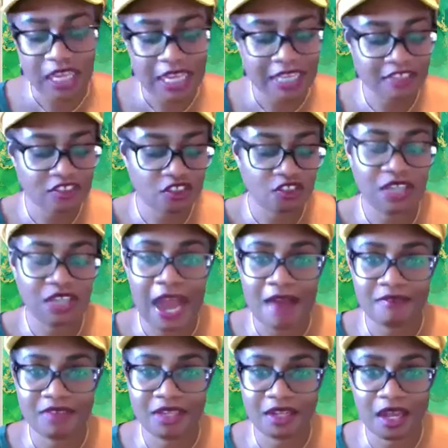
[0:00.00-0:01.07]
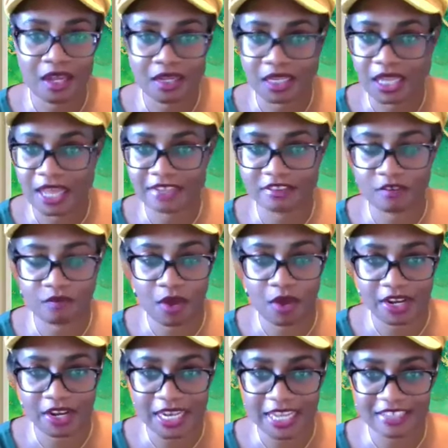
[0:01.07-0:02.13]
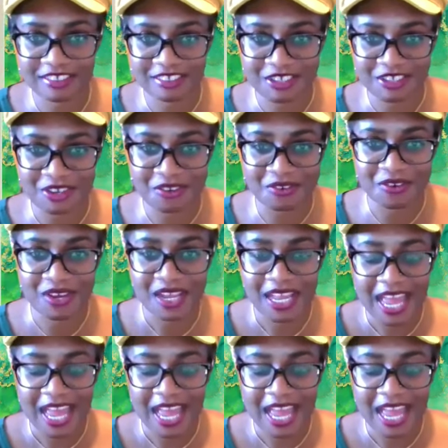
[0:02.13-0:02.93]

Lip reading: It's good to have a glass of water next to you.